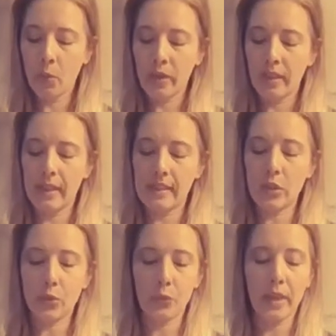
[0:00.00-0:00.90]
with
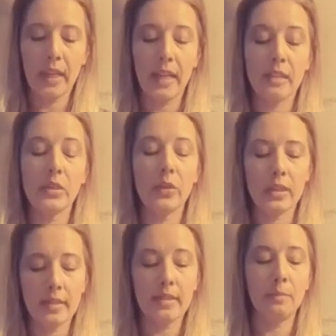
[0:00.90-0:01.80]
this reading. So
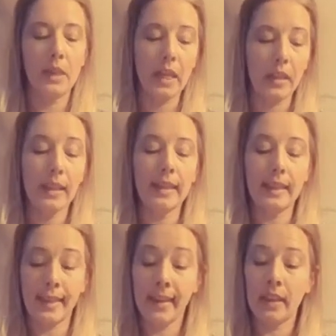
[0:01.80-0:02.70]
this is meaning that,
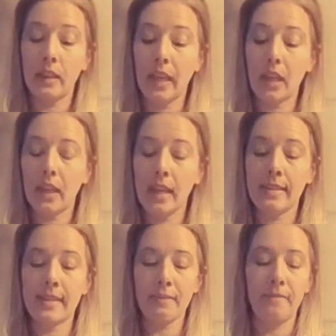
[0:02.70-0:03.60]
yeah, like
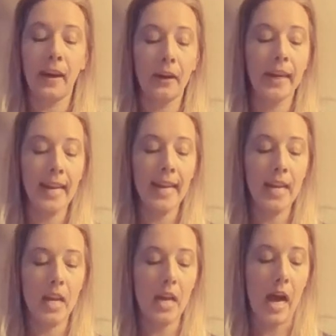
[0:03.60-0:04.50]
it's a
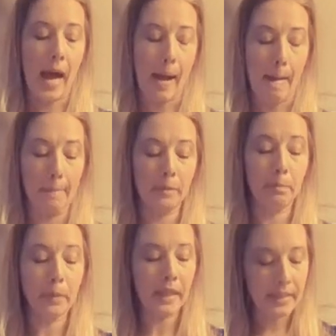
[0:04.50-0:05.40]
very
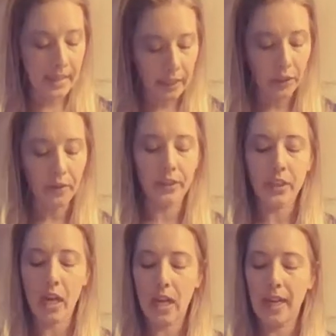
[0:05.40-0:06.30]
particular
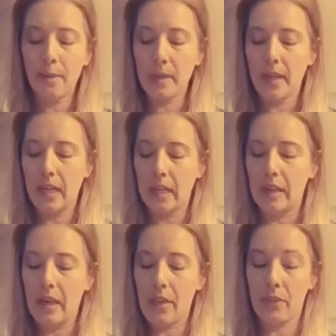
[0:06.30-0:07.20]
time
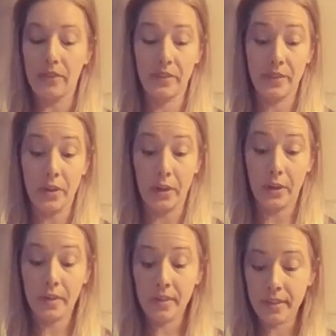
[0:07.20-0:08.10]
in the
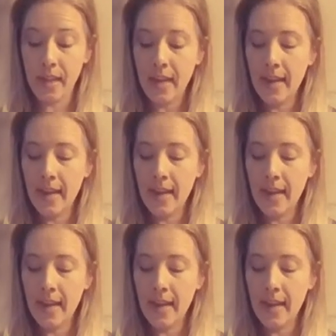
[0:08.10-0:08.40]
stars.